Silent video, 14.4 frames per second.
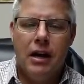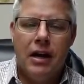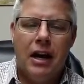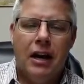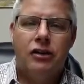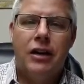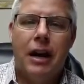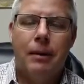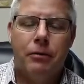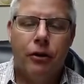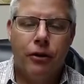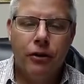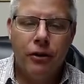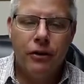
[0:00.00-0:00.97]
In chapter
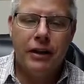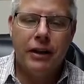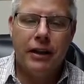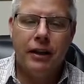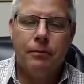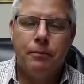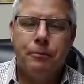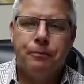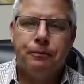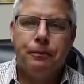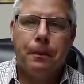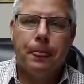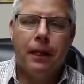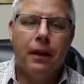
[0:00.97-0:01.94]
13,
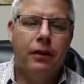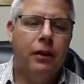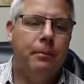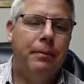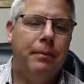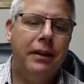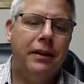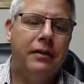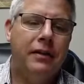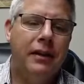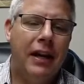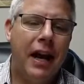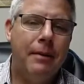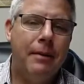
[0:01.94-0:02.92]
the beast
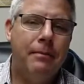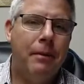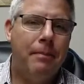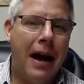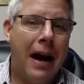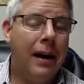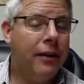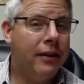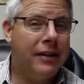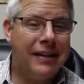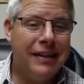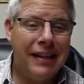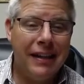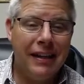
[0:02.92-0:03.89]
came up out of the
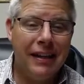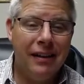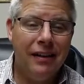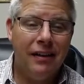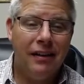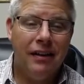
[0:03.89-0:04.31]
sea,